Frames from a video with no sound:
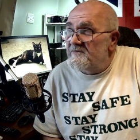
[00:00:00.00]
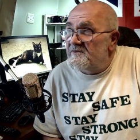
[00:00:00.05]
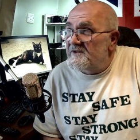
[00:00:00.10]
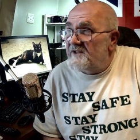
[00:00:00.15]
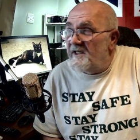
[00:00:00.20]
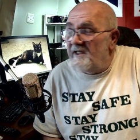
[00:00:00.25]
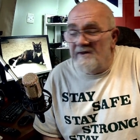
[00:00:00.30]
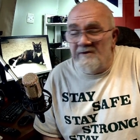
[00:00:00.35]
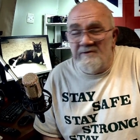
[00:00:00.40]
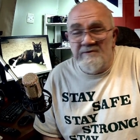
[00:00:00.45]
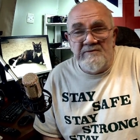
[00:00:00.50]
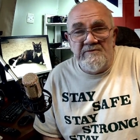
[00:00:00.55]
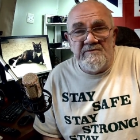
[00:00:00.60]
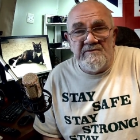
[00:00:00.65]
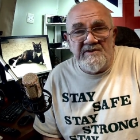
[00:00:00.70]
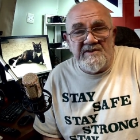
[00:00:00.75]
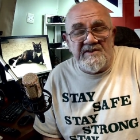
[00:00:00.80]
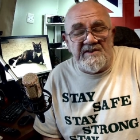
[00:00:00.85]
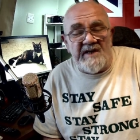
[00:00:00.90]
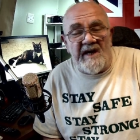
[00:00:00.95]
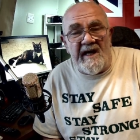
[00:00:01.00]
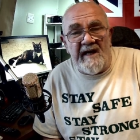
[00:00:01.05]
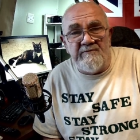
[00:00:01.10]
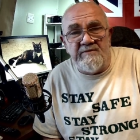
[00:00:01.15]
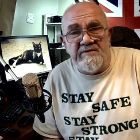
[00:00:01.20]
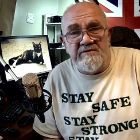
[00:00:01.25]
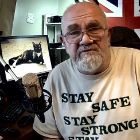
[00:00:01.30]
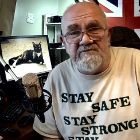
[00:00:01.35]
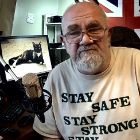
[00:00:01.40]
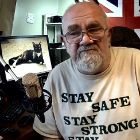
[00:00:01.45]
kill, stab,
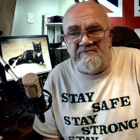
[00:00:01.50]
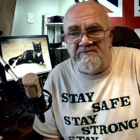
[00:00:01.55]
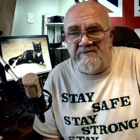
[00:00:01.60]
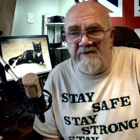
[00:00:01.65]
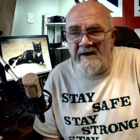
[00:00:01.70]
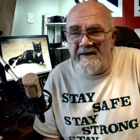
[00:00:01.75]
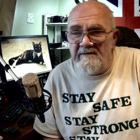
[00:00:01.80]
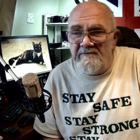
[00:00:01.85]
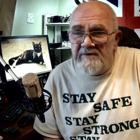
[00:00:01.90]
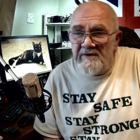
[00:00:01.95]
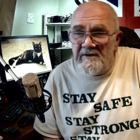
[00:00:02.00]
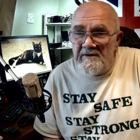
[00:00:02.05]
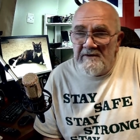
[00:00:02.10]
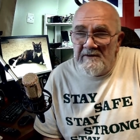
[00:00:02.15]
rape